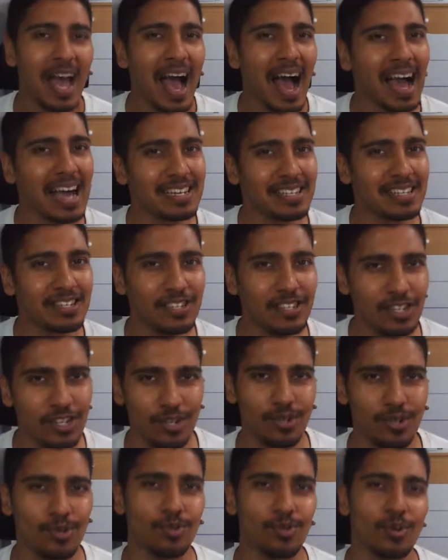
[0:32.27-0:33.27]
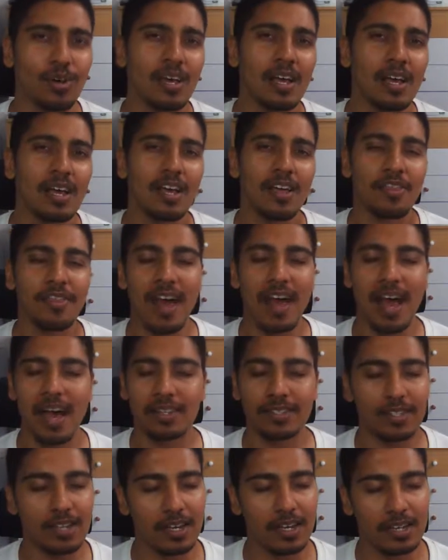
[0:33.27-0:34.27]
I knew
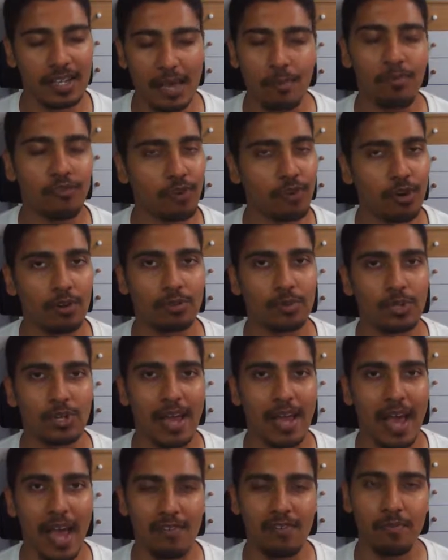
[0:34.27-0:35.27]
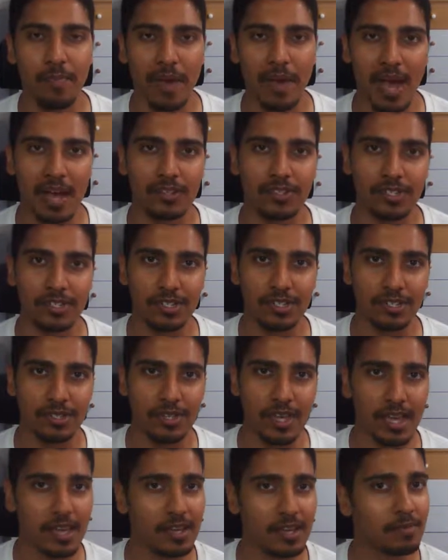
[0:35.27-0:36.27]
that Game of Thrones was going to have a bad Season
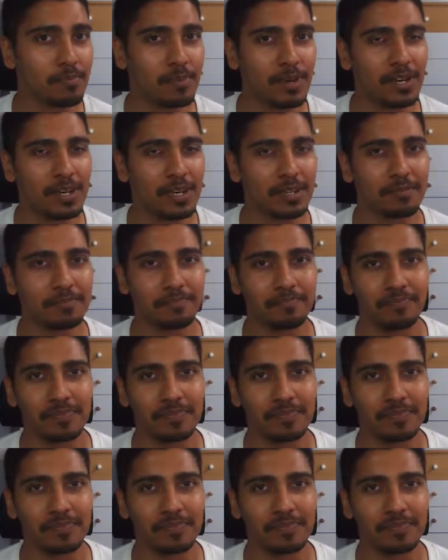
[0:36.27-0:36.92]
8, but,